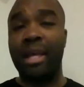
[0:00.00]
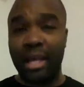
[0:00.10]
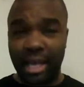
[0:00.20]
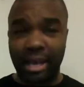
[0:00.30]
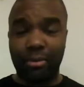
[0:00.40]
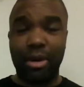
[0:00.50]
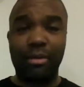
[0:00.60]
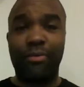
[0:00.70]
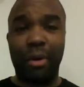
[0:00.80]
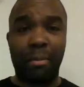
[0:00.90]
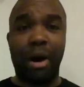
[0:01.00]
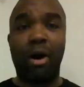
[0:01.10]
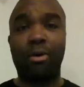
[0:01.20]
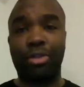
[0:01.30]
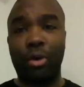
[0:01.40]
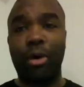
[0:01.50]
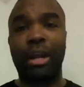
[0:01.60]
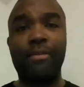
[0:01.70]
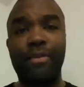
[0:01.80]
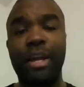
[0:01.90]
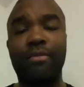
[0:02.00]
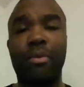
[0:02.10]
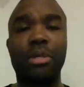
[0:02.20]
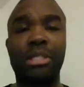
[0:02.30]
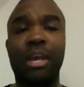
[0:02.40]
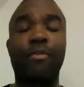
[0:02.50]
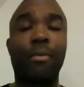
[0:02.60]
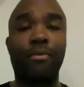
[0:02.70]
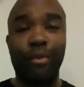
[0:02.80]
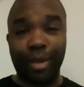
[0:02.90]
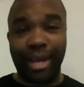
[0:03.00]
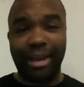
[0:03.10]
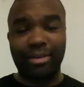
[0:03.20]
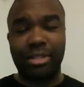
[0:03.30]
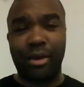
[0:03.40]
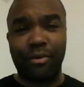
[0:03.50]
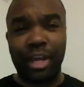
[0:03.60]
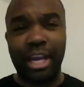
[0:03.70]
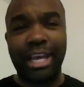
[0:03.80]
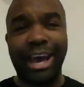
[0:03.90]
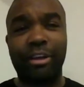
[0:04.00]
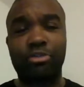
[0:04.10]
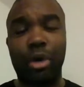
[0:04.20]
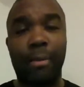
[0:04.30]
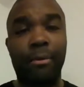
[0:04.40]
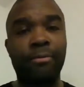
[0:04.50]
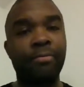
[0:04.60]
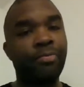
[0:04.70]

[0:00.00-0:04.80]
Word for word: Get rid of the football, throw it at the feet of a receiver before you get yourself in any kind of trouble.